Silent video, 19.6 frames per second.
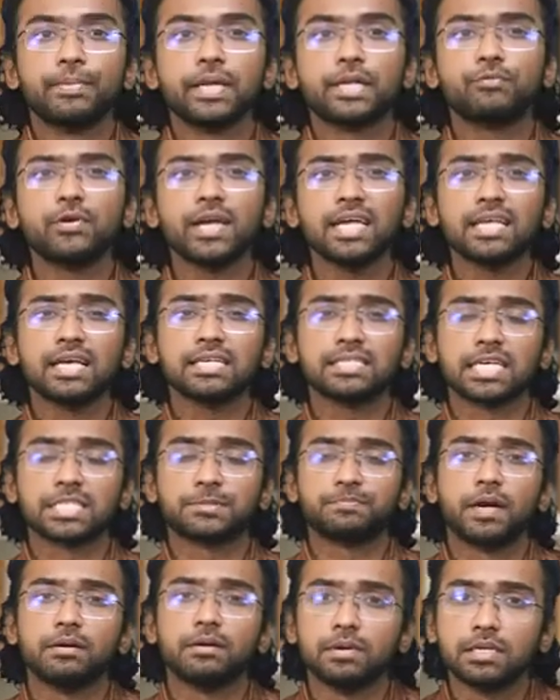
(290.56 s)
Between his
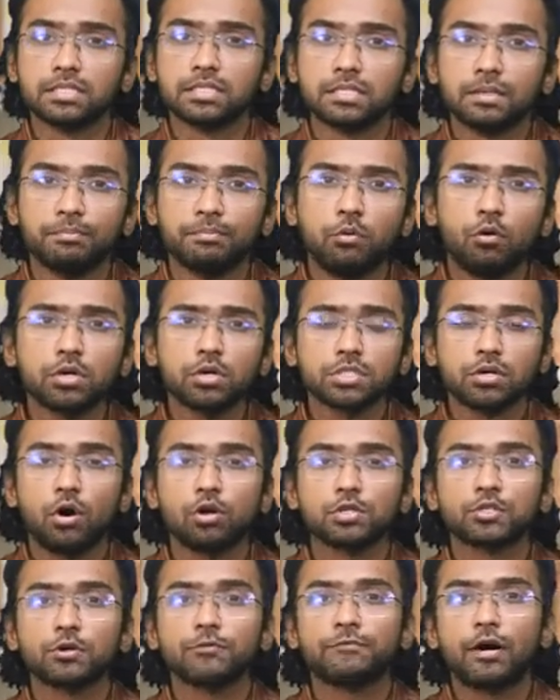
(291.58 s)
experiments, Bose
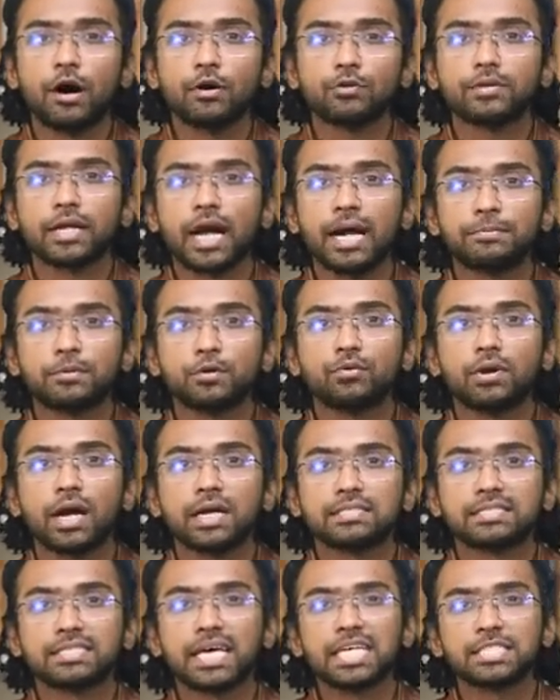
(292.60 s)
also found time to
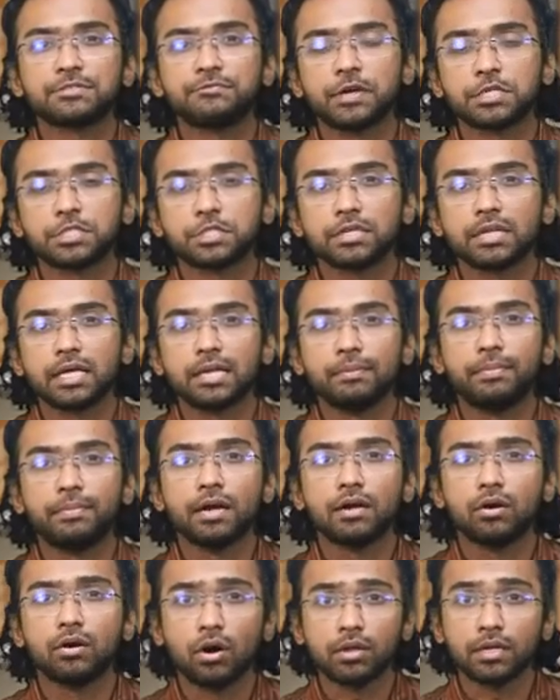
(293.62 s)
write science fiction in
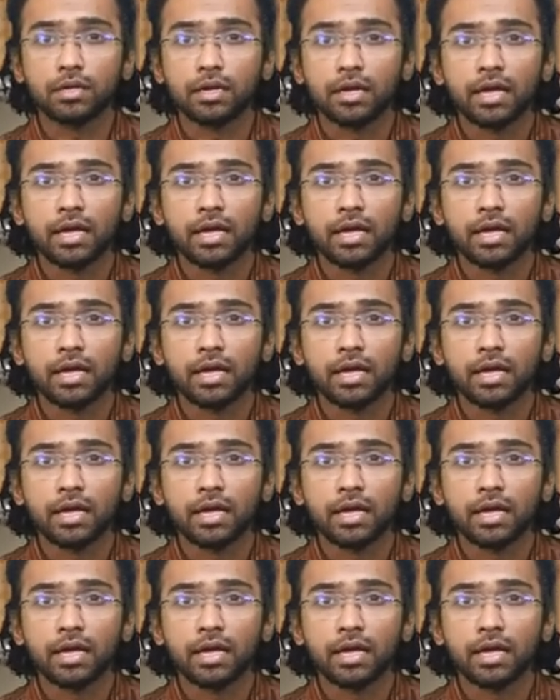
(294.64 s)
Bengali.